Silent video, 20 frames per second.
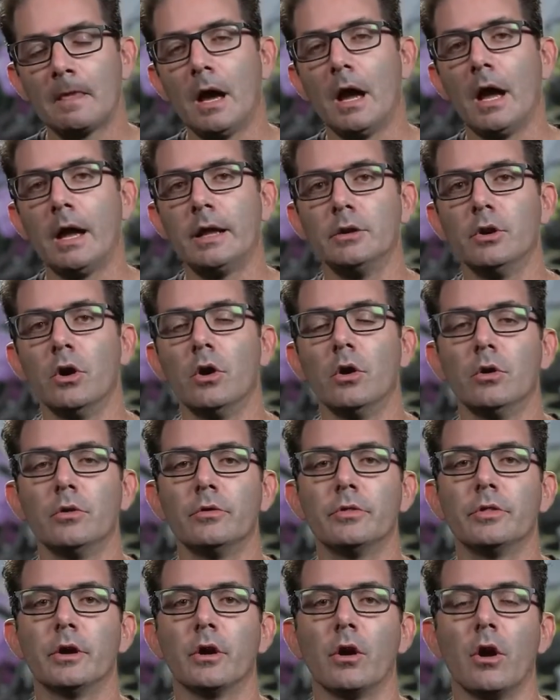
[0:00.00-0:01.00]
I
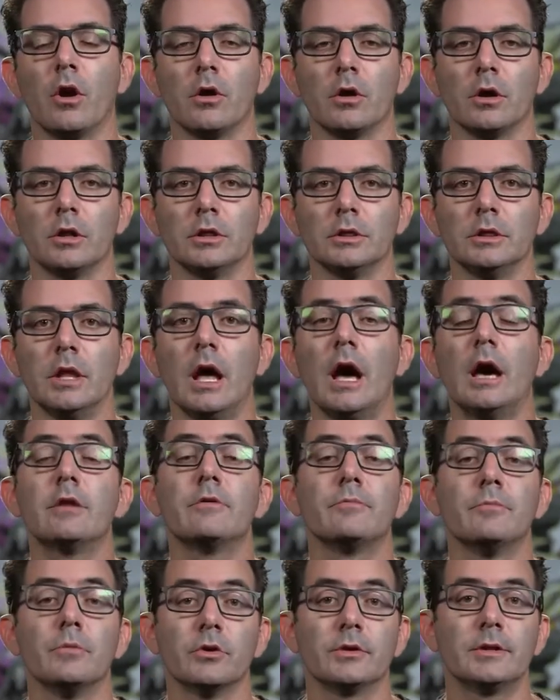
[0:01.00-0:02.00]
know there are a lot
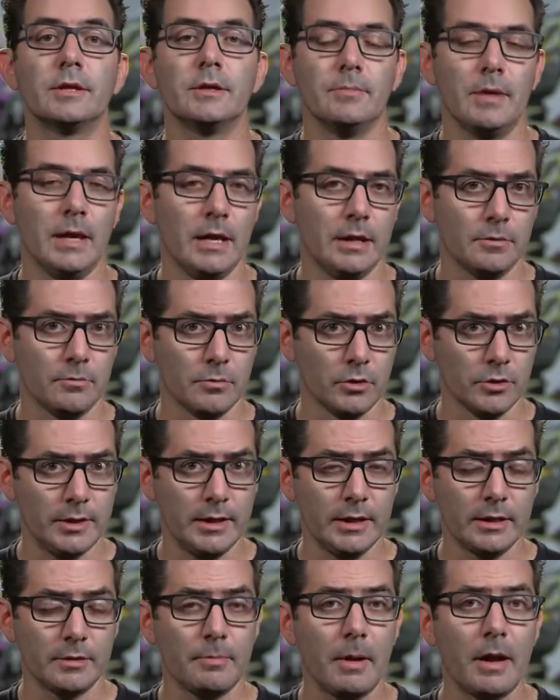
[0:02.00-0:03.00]
of Mercy mains.
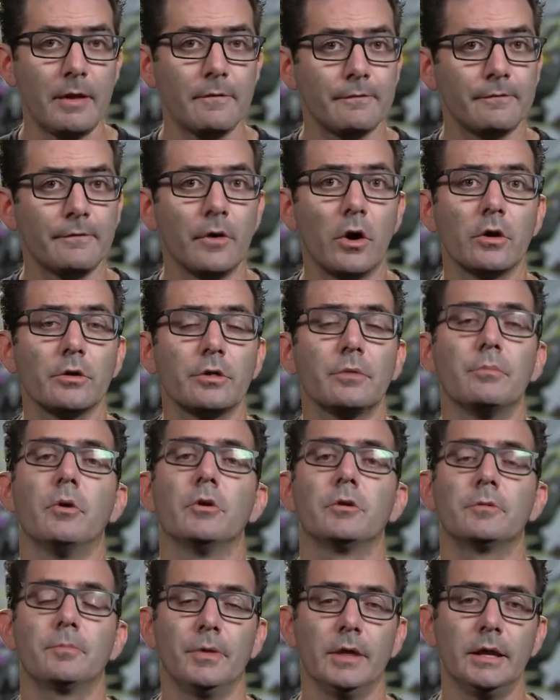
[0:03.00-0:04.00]
Mercy is by far the
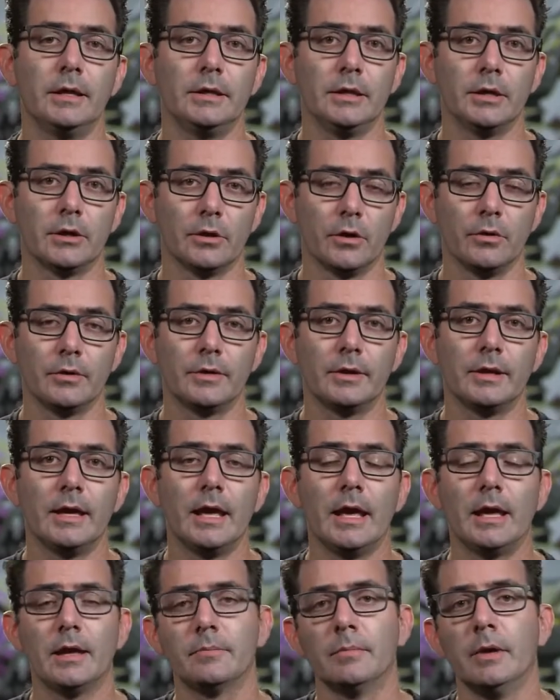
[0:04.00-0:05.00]
most played hero in the
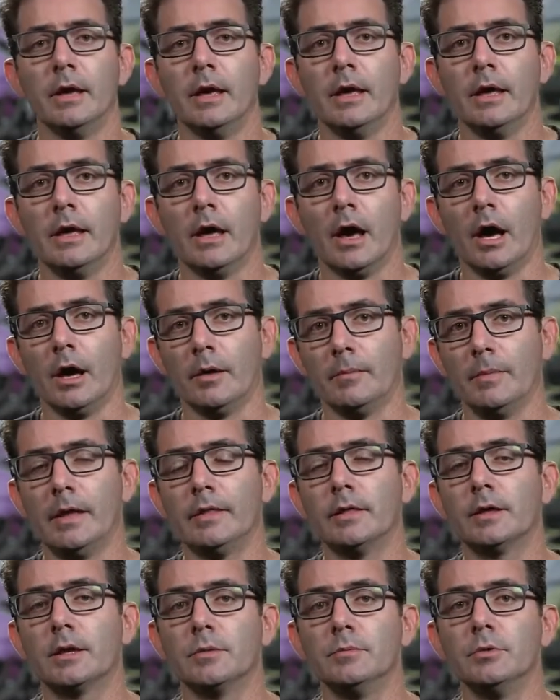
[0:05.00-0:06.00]
game,
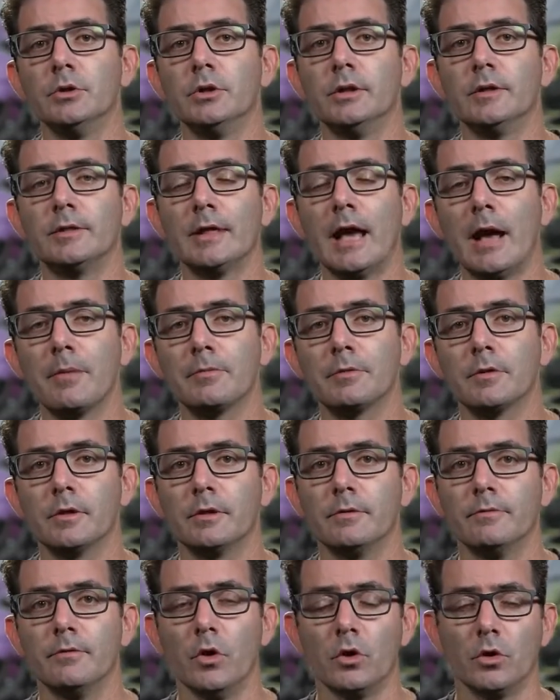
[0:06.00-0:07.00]
and the community is
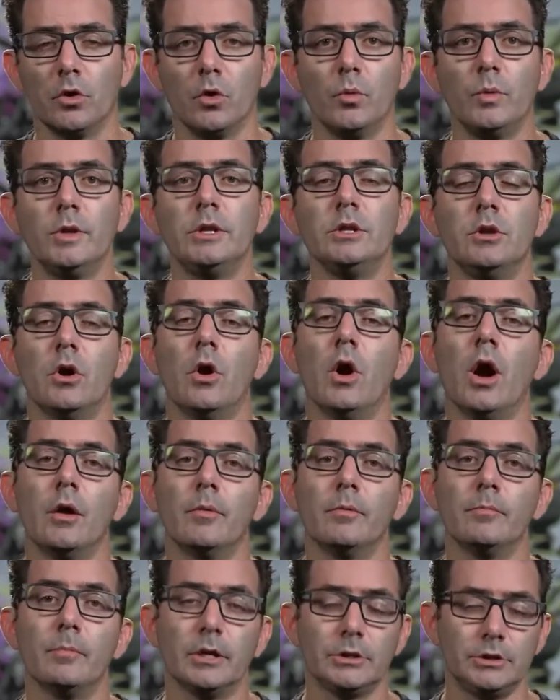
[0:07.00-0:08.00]
absolutely vocal. We know
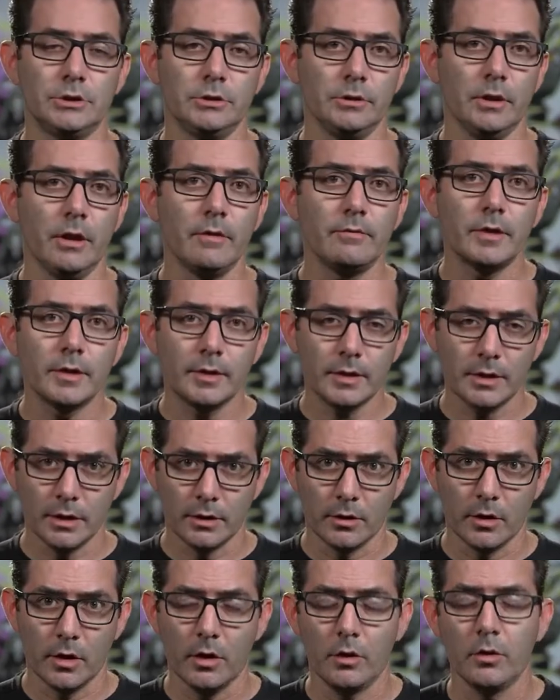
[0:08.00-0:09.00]
how much you love this
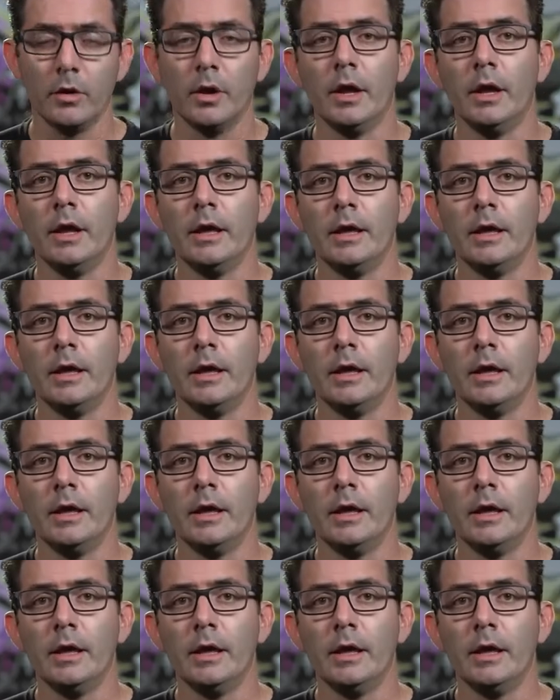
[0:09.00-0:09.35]
hero.